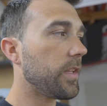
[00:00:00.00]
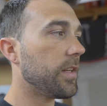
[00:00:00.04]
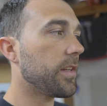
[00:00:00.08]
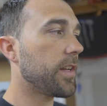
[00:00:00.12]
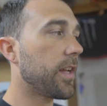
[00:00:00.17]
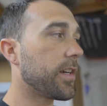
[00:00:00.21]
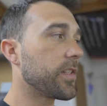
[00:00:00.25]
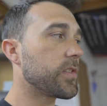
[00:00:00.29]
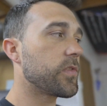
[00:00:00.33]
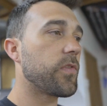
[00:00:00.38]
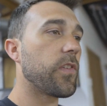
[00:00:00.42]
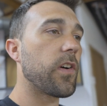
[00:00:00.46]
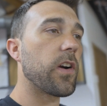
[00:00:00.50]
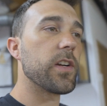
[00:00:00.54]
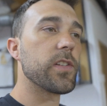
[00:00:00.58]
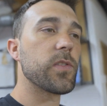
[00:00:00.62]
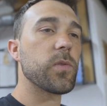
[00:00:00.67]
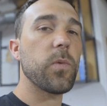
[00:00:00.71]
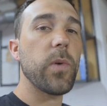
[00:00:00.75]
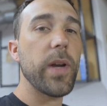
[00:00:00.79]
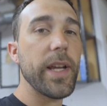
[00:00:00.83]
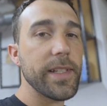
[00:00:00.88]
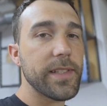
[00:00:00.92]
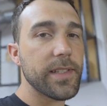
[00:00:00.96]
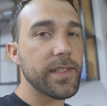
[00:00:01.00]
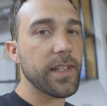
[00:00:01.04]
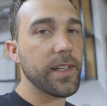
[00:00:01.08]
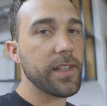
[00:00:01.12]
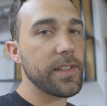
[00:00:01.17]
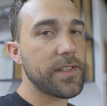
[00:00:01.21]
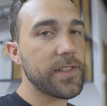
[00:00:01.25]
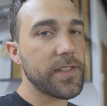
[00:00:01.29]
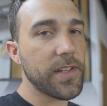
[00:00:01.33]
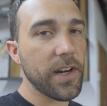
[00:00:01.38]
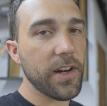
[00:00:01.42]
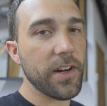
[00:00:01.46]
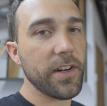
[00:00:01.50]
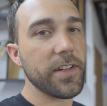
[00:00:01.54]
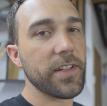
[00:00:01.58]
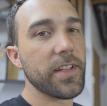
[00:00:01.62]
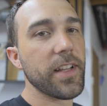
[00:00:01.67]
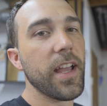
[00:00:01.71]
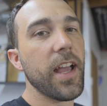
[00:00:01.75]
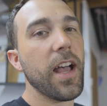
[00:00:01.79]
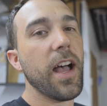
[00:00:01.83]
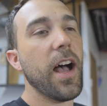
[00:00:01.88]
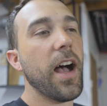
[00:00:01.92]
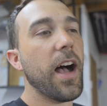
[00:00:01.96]
Now as far as weight's
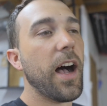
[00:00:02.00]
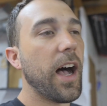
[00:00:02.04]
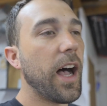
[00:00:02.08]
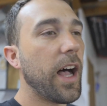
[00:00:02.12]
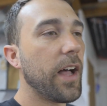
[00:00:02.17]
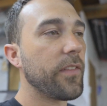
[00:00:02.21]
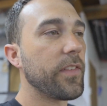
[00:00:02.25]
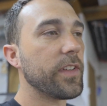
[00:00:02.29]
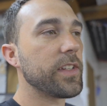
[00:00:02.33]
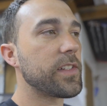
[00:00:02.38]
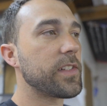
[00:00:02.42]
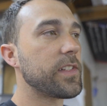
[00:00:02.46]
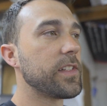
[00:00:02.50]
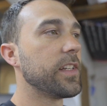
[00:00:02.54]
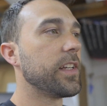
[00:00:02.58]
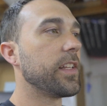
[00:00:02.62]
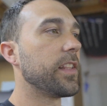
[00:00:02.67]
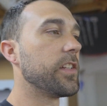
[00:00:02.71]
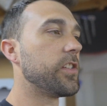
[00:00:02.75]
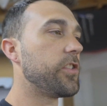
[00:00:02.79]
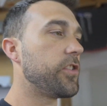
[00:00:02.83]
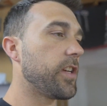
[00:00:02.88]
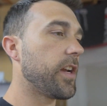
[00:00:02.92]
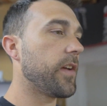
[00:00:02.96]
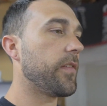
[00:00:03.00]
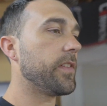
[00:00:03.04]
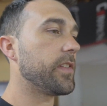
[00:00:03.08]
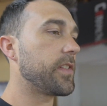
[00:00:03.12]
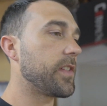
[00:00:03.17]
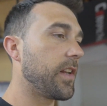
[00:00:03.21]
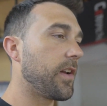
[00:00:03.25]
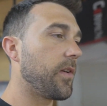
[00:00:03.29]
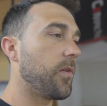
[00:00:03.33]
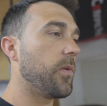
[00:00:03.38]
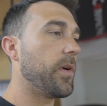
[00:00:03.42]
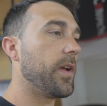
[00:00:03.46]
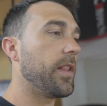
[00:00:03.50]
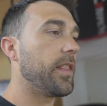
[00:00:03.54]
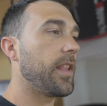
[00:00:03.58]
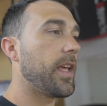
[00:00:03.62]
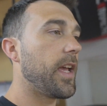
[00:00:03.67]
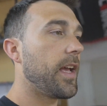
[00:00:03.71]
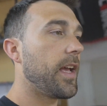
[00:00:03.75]
concerned, obviously the Chevy's going to win